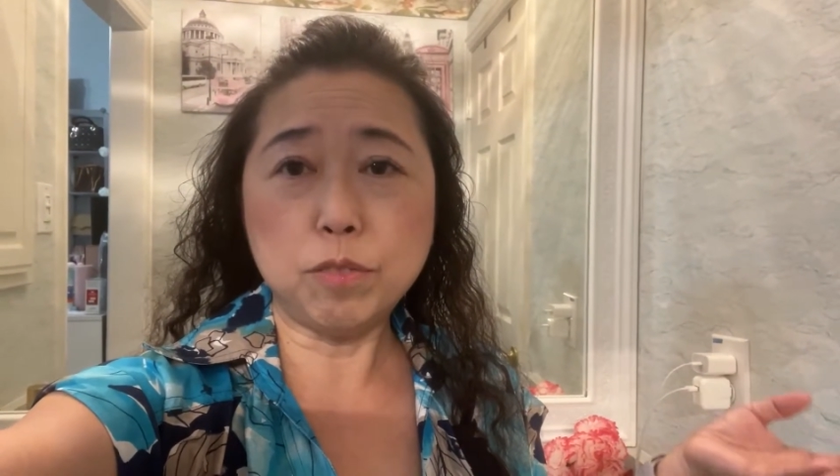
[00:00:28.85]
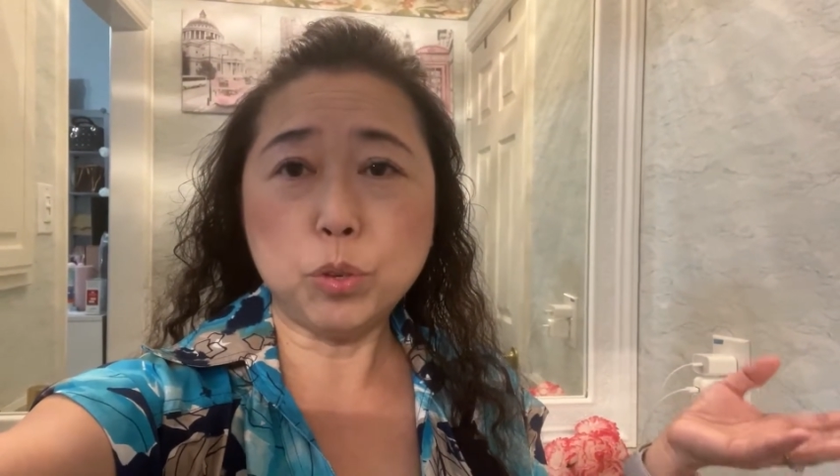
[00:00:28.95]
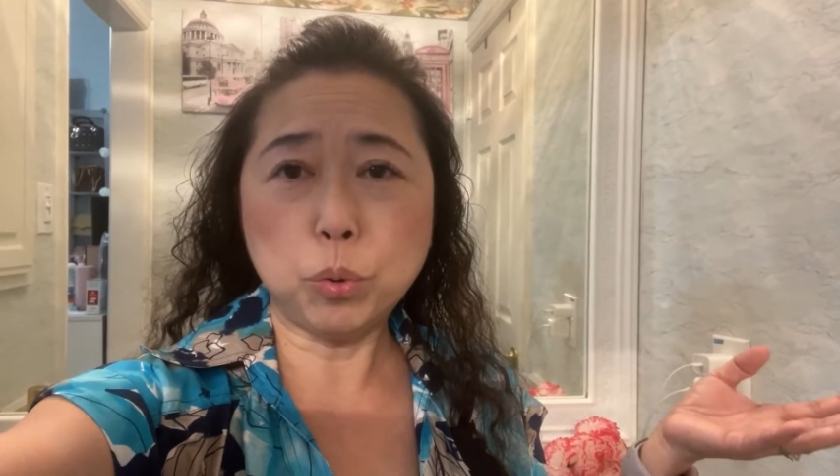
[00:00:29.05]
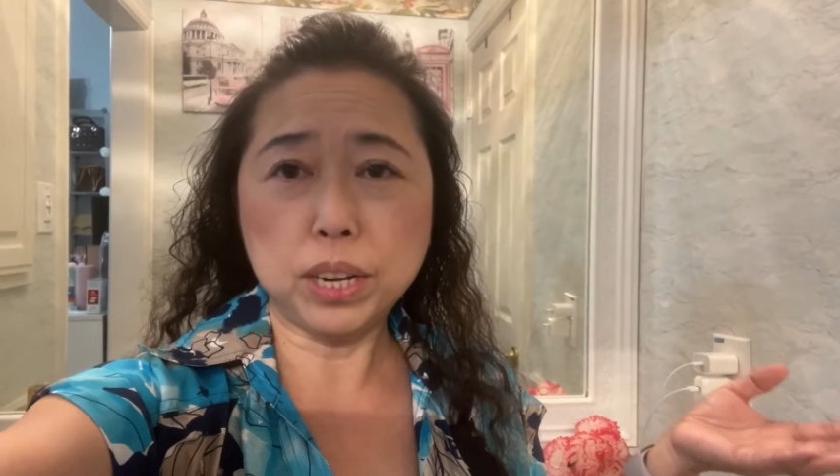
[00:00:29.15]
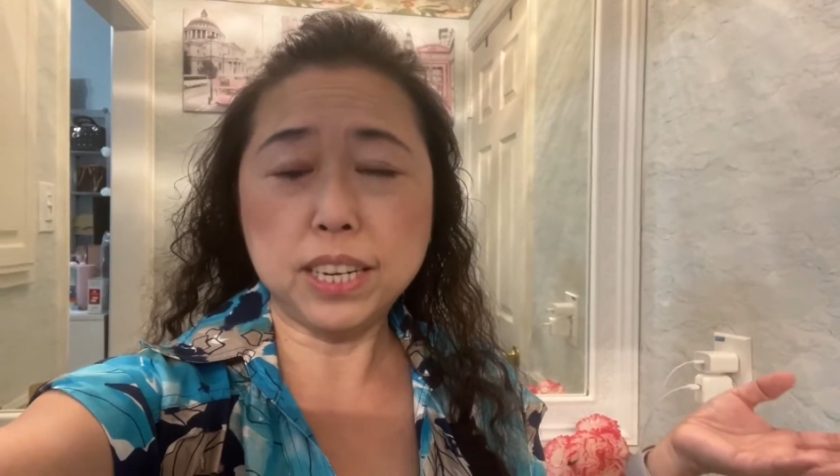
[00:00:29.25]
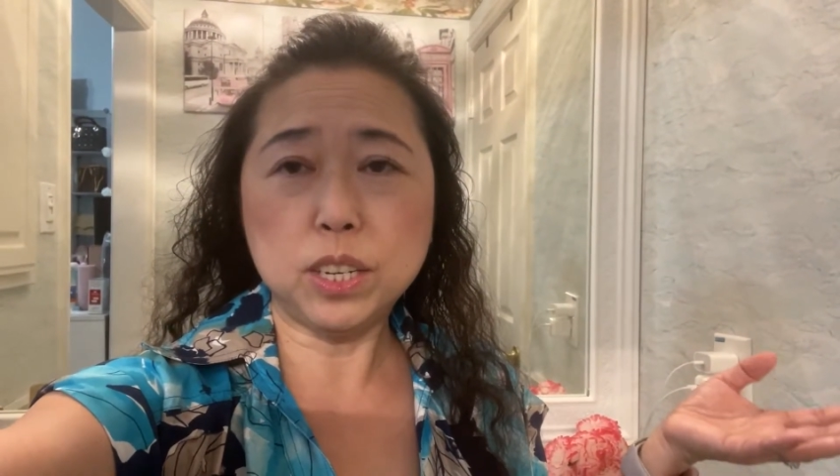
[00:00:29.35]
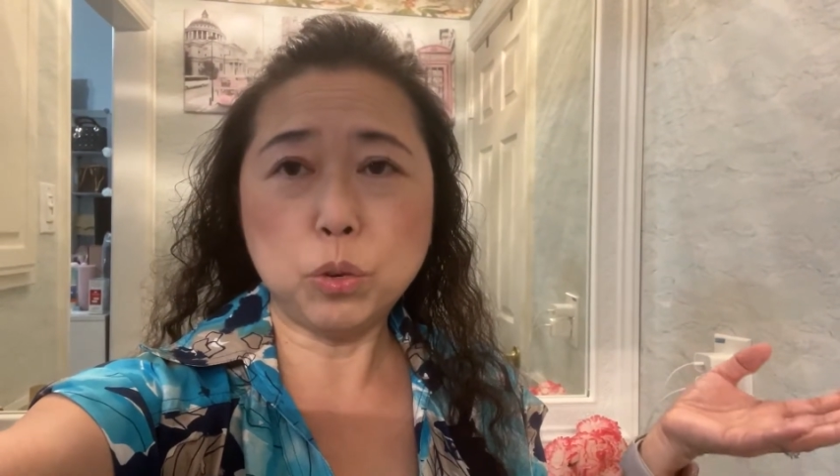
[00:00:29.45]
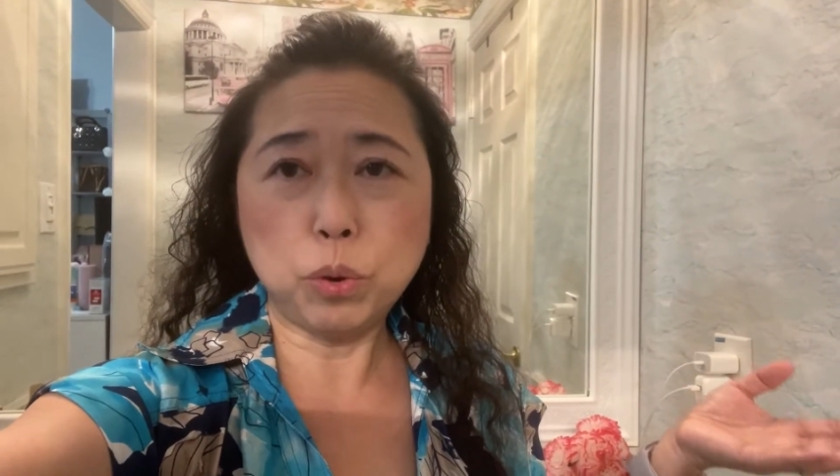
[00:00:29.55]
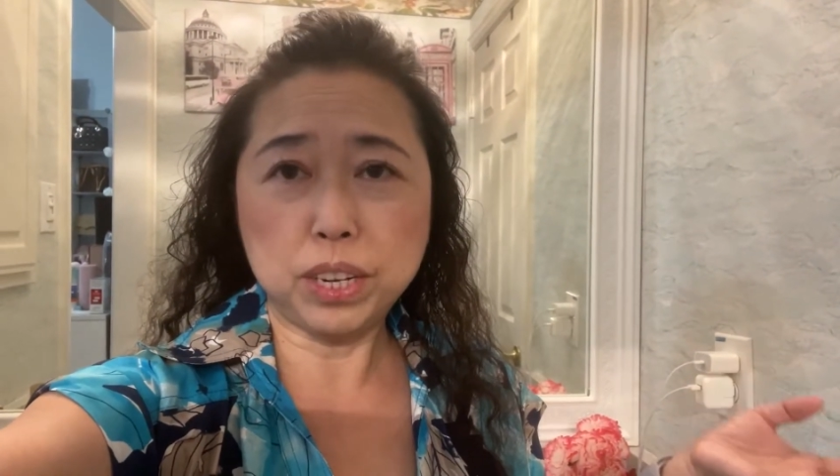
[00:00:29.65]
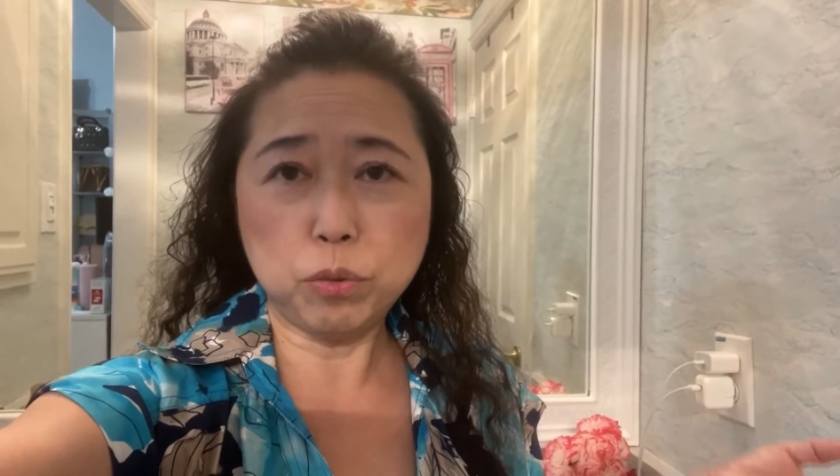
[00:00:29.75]

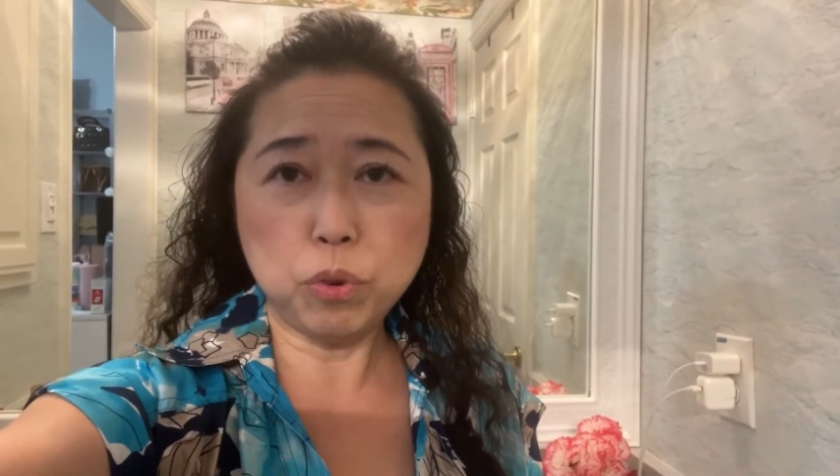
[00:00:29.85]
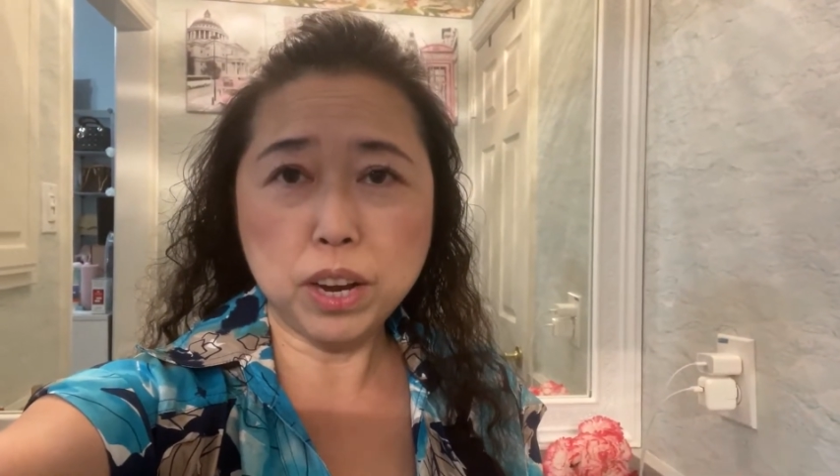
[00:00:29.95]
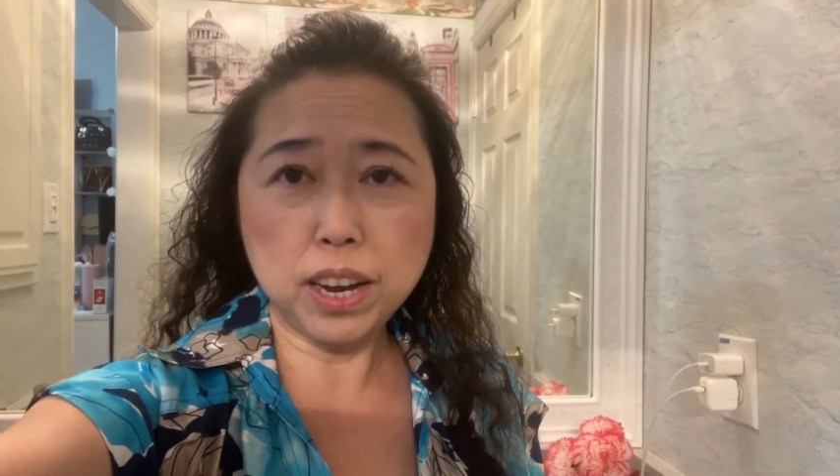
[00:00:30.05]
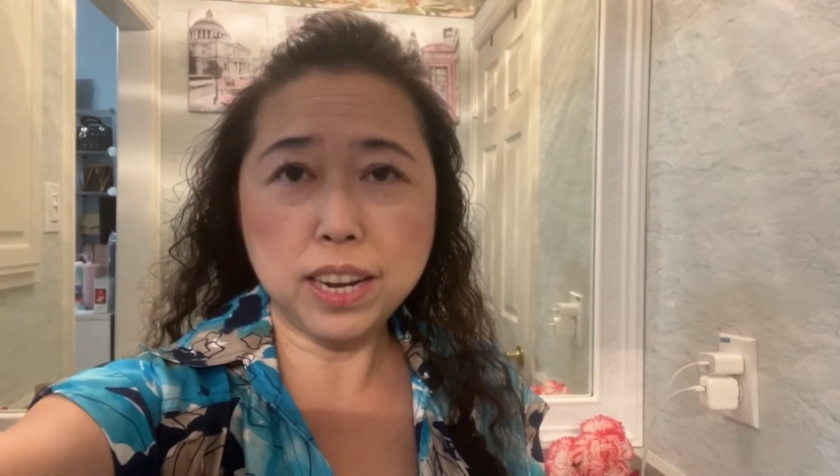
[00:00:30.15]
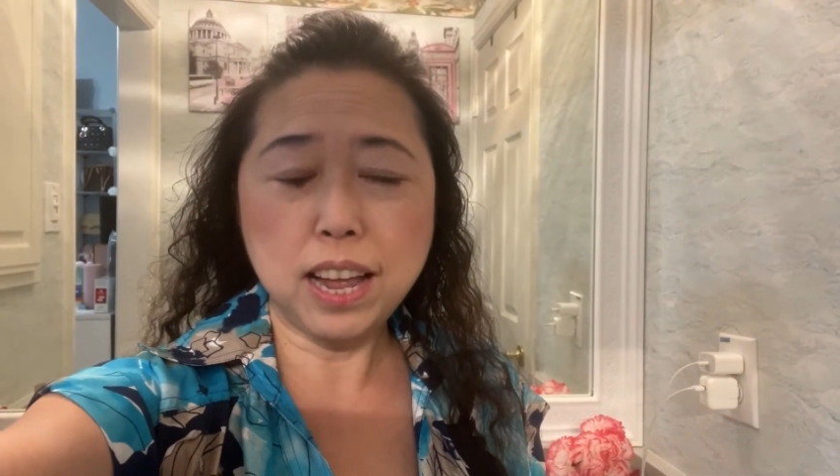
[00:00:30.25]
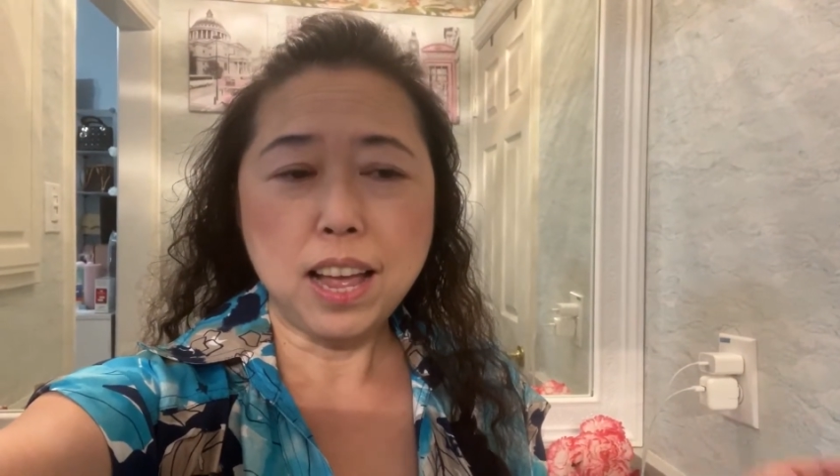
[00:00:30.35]
2021.